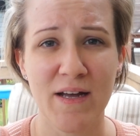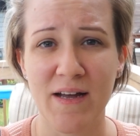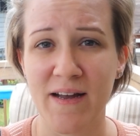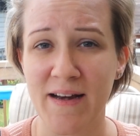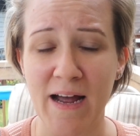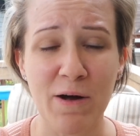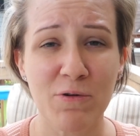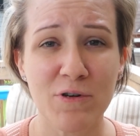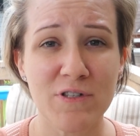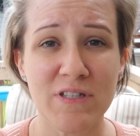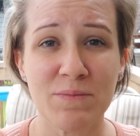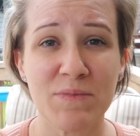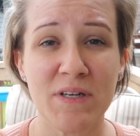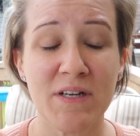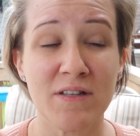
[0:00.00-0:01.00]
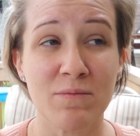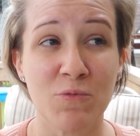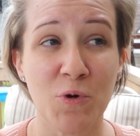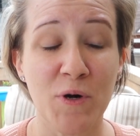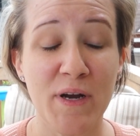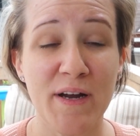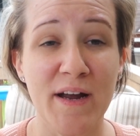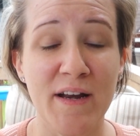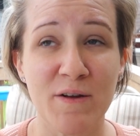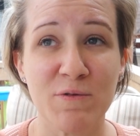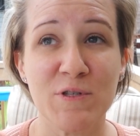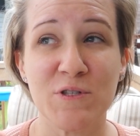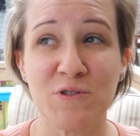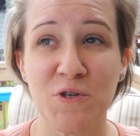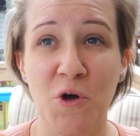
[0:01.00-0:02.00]
or something in the morning, and it
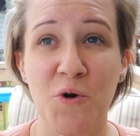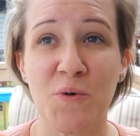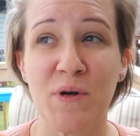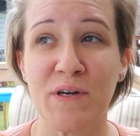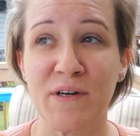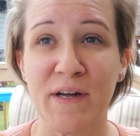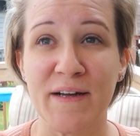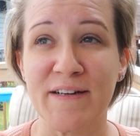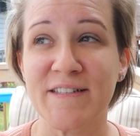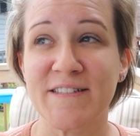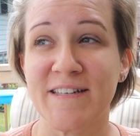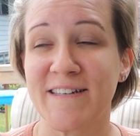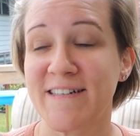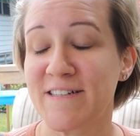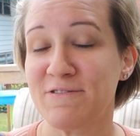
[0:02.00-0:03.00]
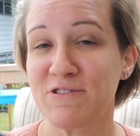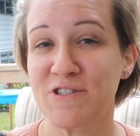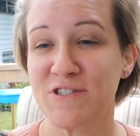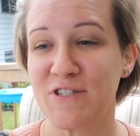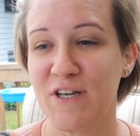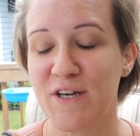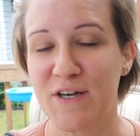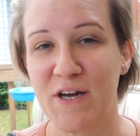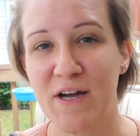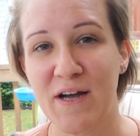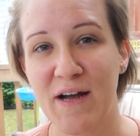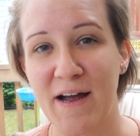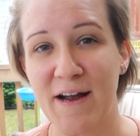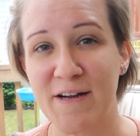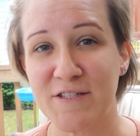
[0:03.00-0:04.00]
was so nice. Like, it was just like
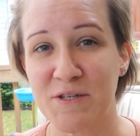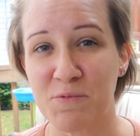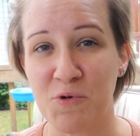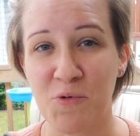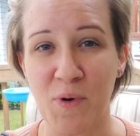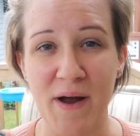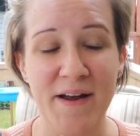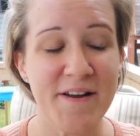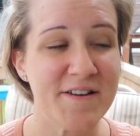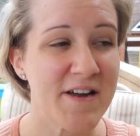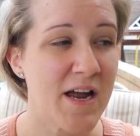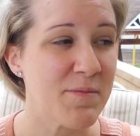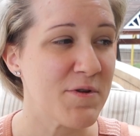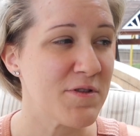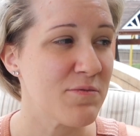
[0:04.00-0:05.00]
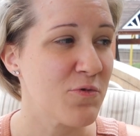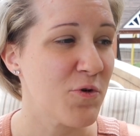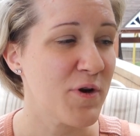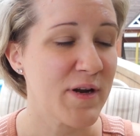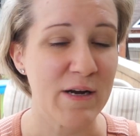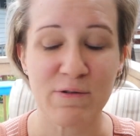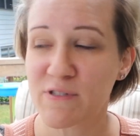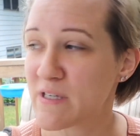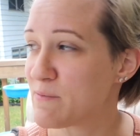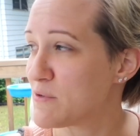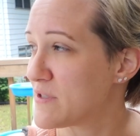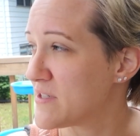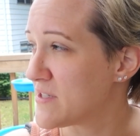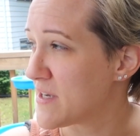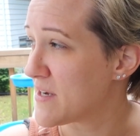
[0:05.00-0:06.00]
I had some quiet time in the morning. I was able
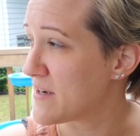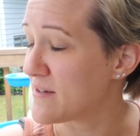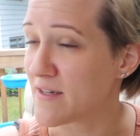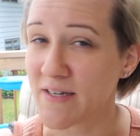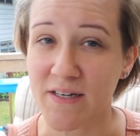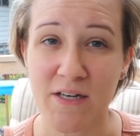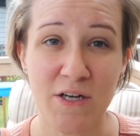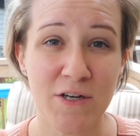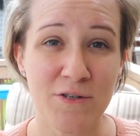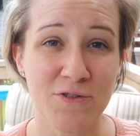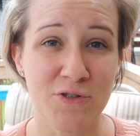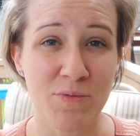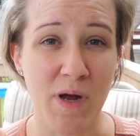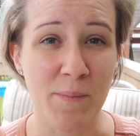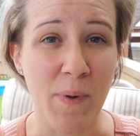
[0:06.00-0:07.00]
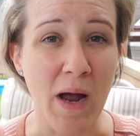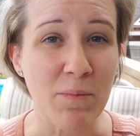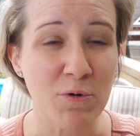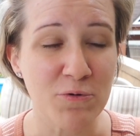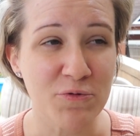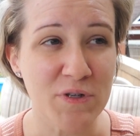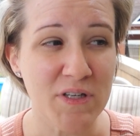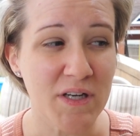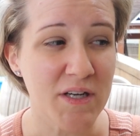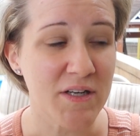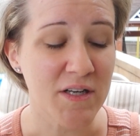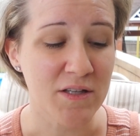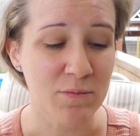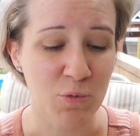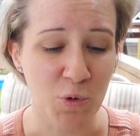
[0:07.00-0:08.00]
to sit and like do my Bible reading
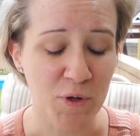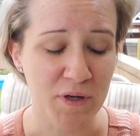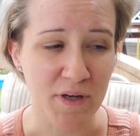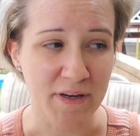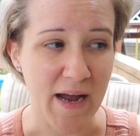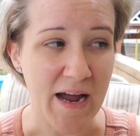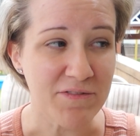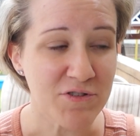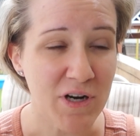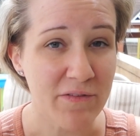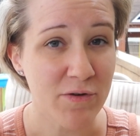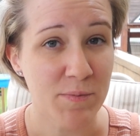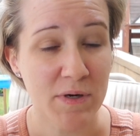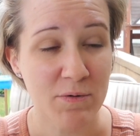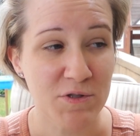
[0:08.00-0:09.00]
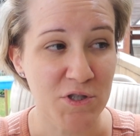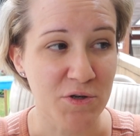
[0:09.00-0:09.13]
in the morning, like after everybody was